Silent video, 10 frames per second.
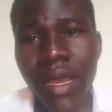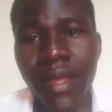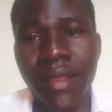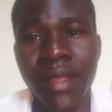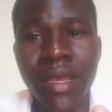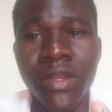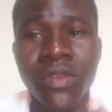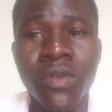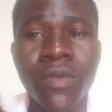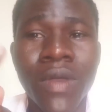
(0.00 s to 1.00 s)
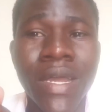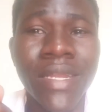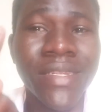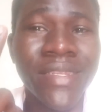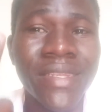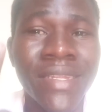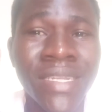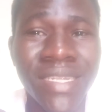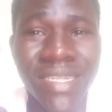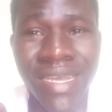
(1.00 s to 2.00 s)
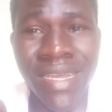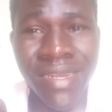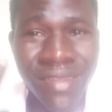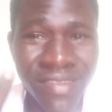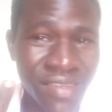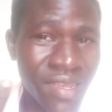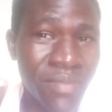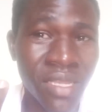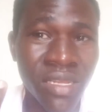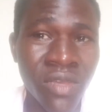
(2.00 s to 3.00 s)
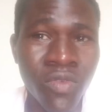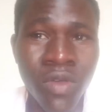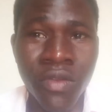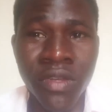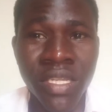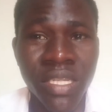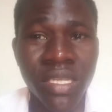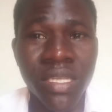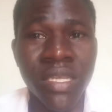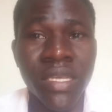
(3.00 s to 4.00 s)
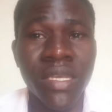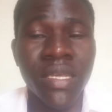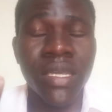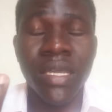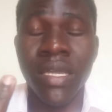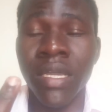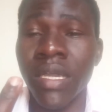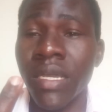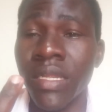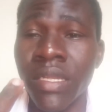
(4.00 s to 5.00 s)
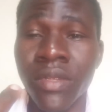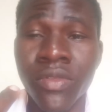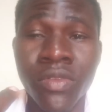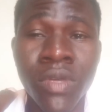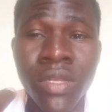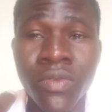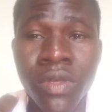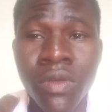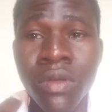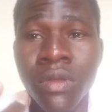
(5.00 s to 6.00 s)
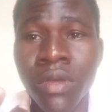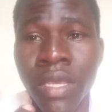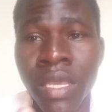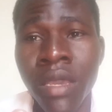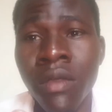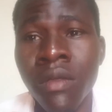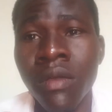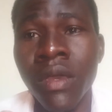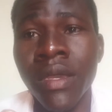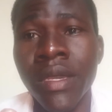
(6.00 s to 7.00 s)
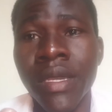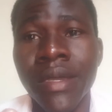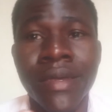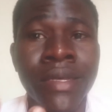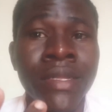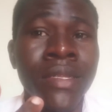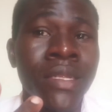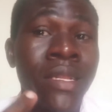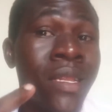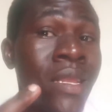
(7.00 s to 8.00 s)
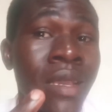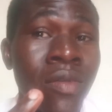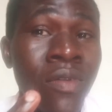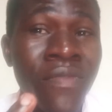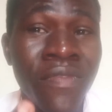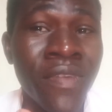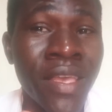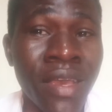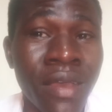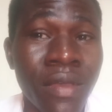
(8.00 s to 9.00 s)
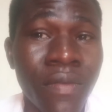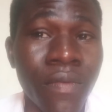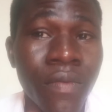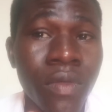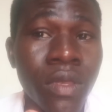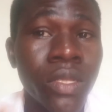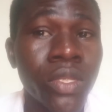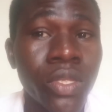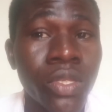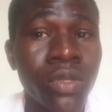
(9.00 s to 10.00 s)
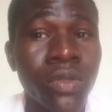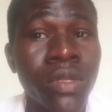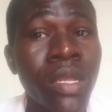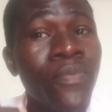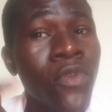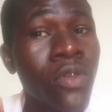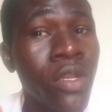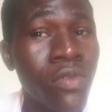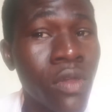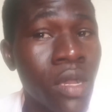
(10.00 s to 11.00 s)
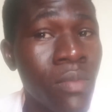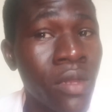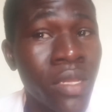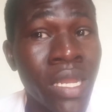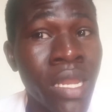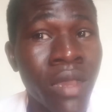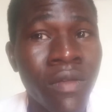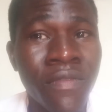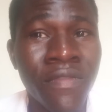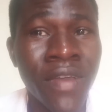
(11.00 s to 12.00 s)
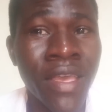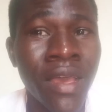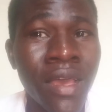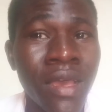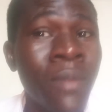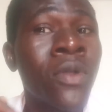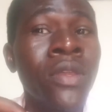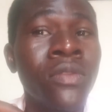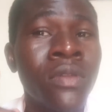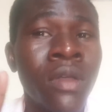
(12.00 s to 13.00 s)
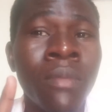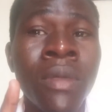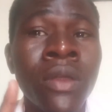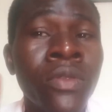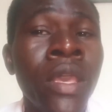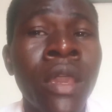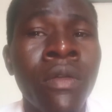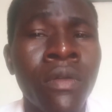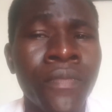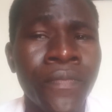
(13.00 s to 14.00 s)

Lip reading: There are two worlds that are disturbing the world. There's what we call hell and the lake of fire. So today I'm not going to talk about the lake of fire. I'm going to talk about hell.